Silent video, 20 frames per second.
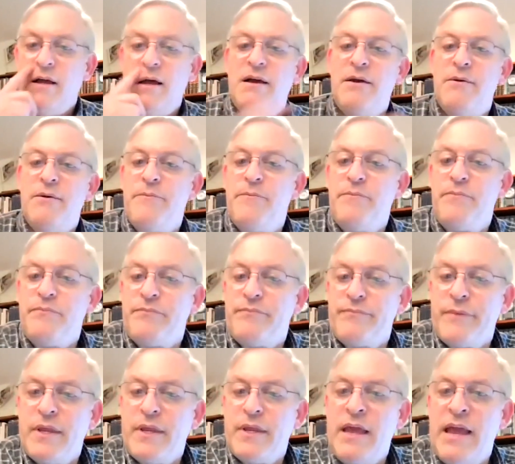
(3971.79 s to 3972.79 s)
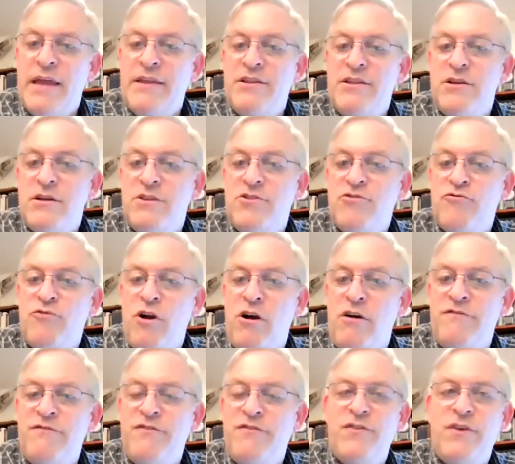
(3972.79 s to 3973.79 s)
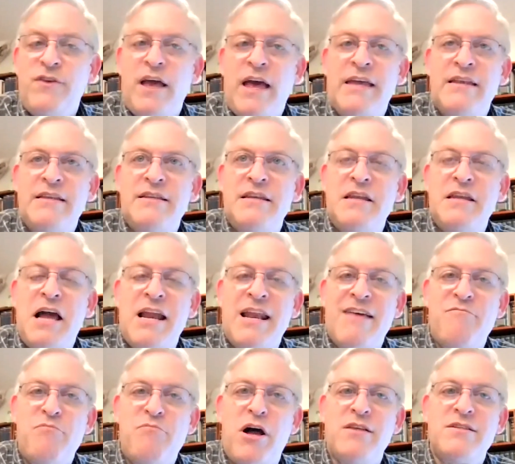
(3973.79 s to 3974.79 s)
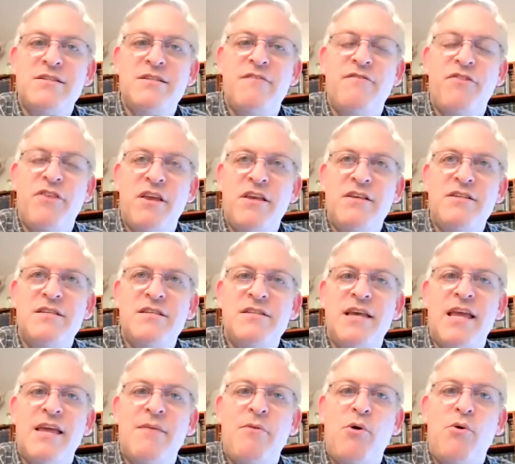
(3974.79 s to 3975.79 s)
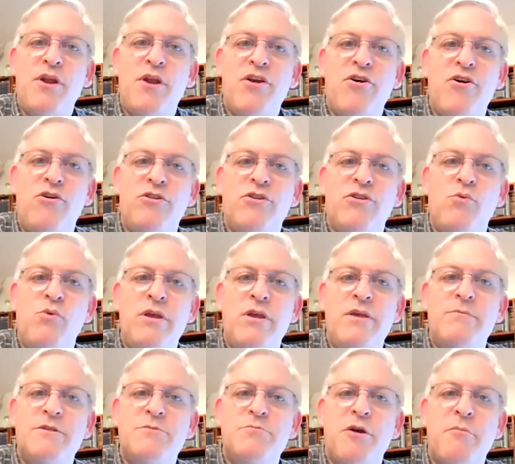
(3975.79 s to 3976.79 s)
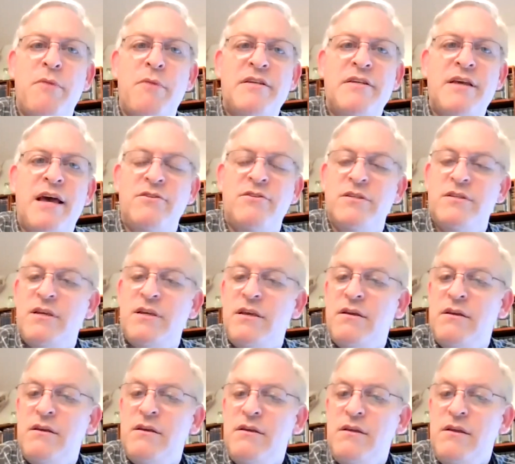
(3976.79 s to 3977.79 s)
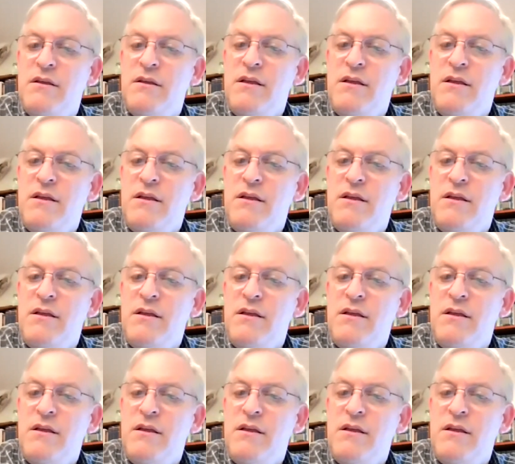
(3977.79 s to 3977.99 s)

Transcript: um, and uh, the Rav had did not have positive things to say about what he called the Williamsburg mentality.